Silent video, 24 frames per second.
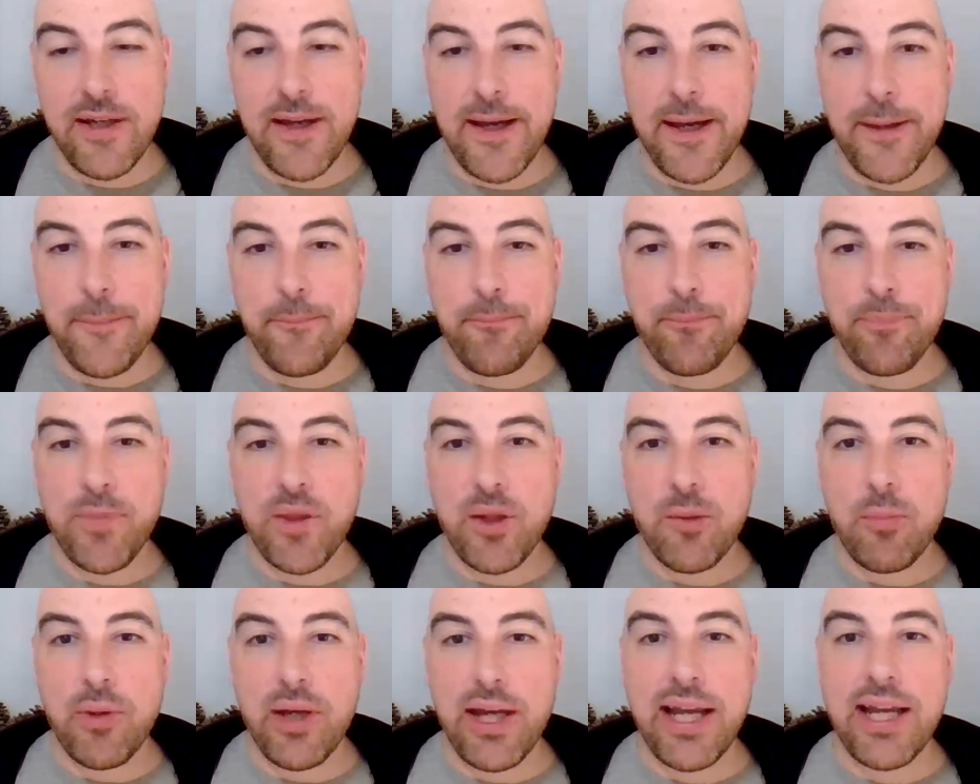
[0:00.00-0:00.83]

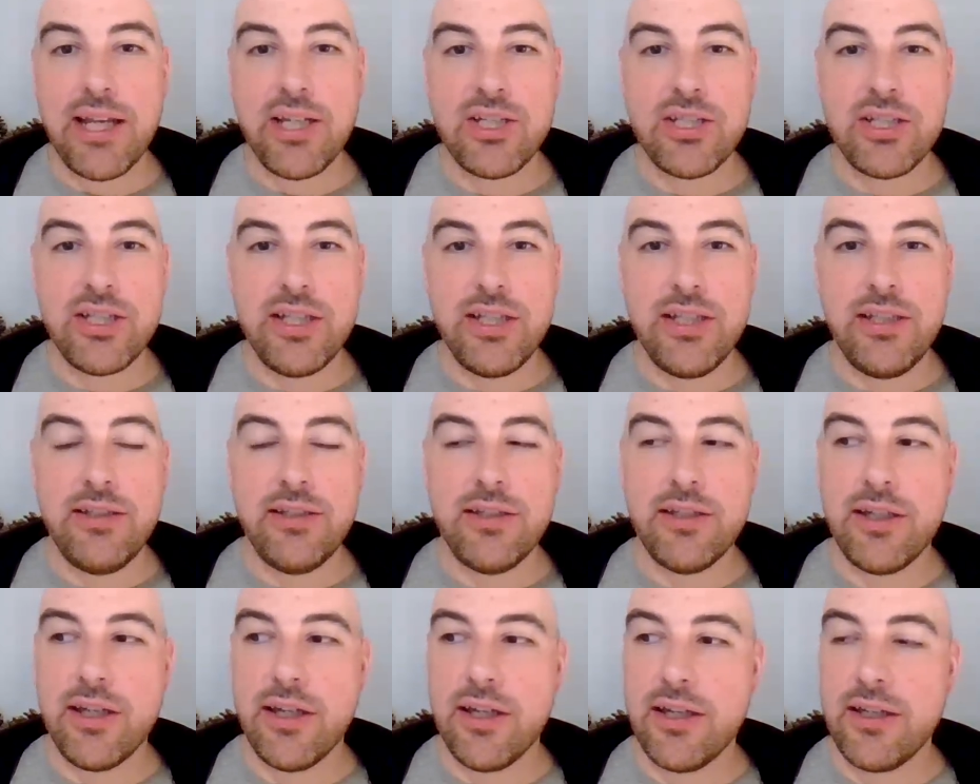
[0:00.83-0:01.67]
but
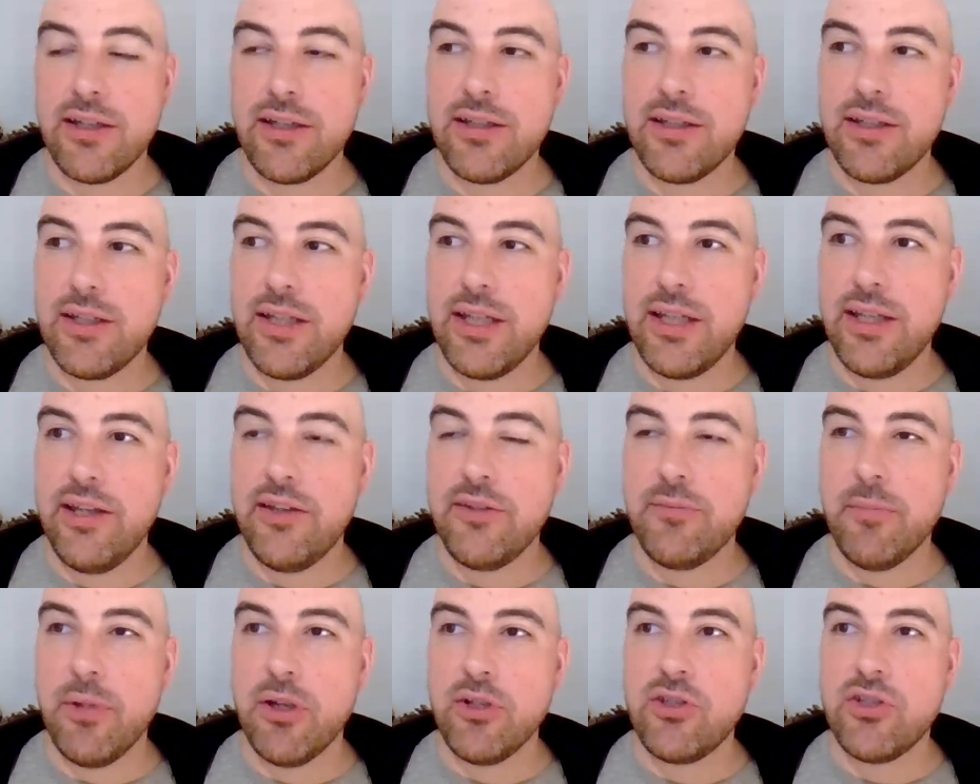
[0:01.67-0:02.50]
actually, as
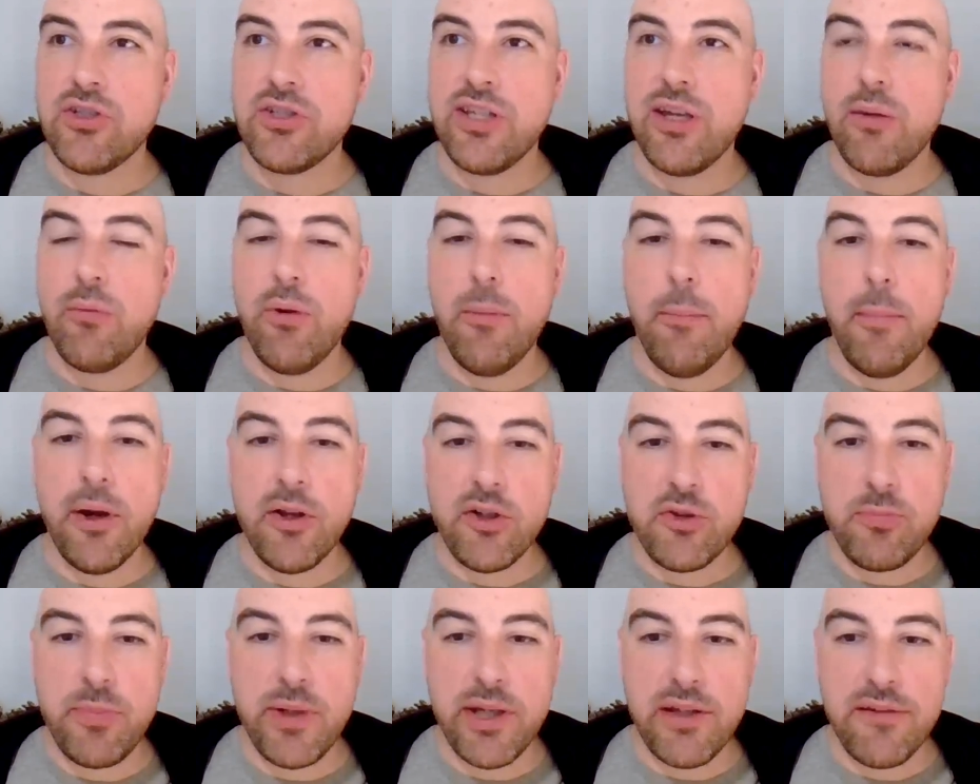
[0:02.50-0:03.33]
much as there were
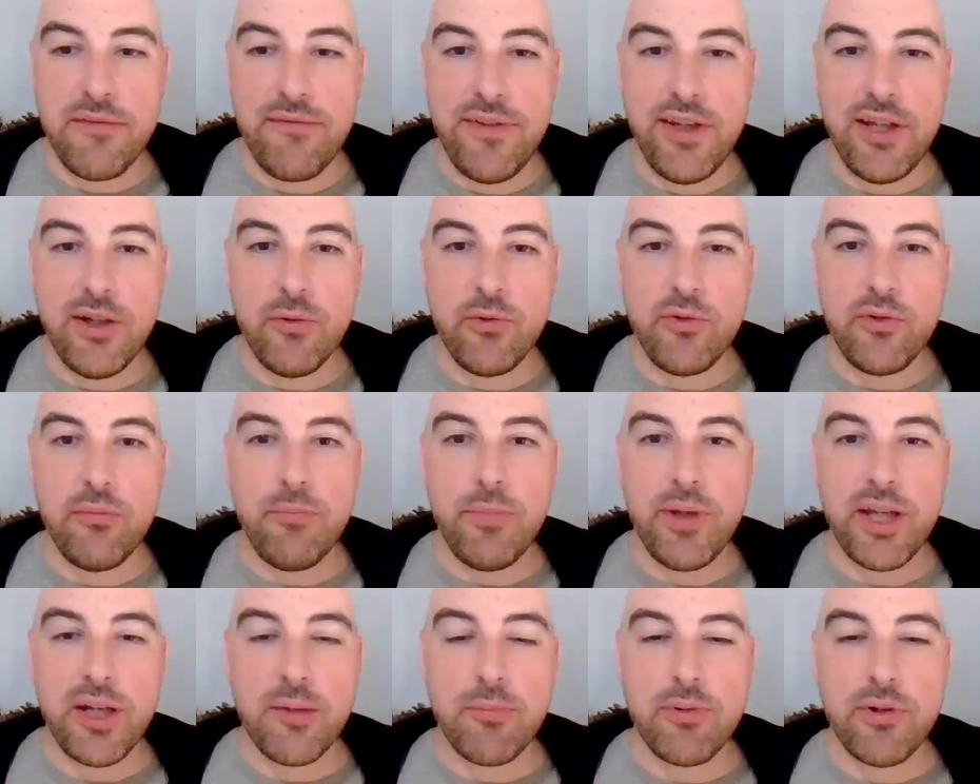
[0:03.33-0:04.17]
much bigger fields and
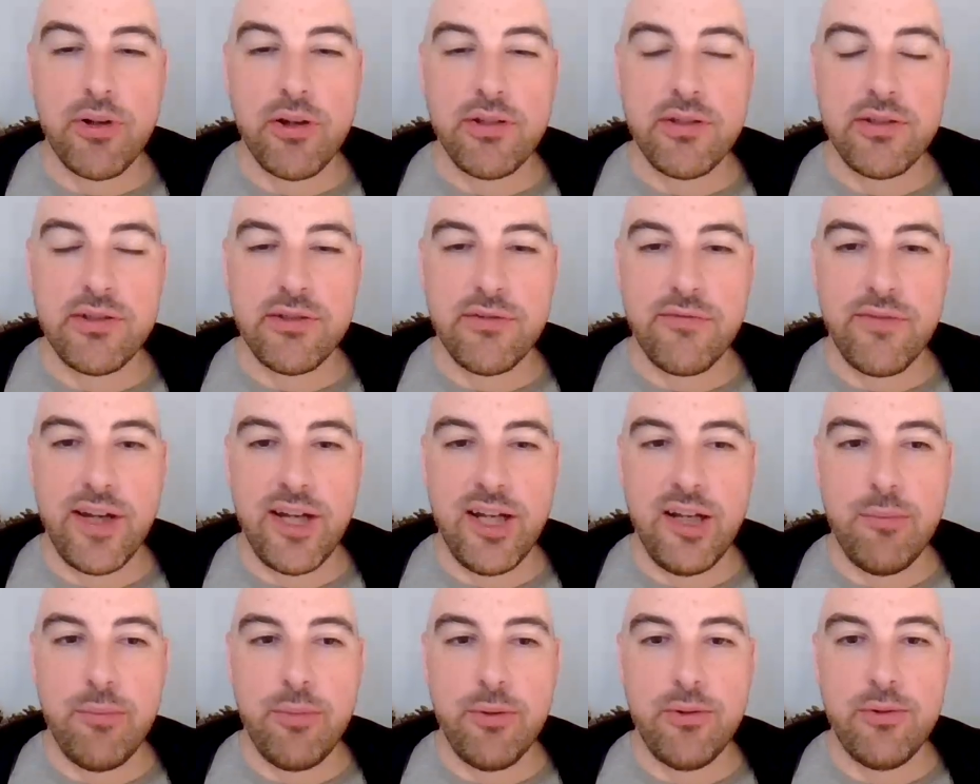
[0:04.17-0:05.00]
bigger prices
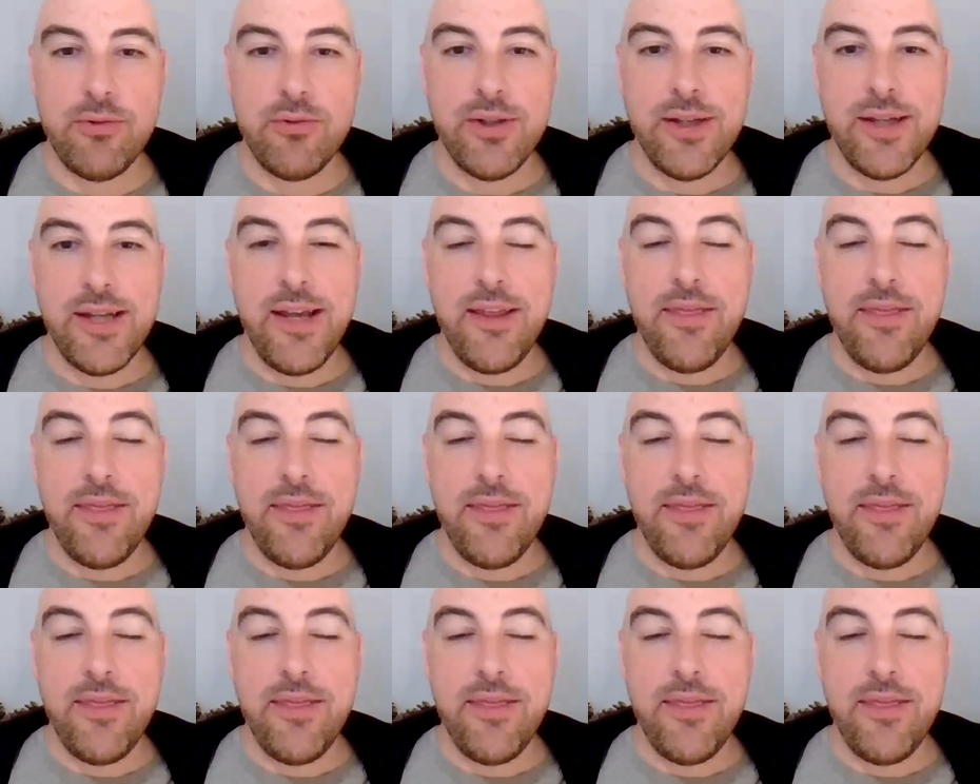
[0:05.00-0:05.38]
available,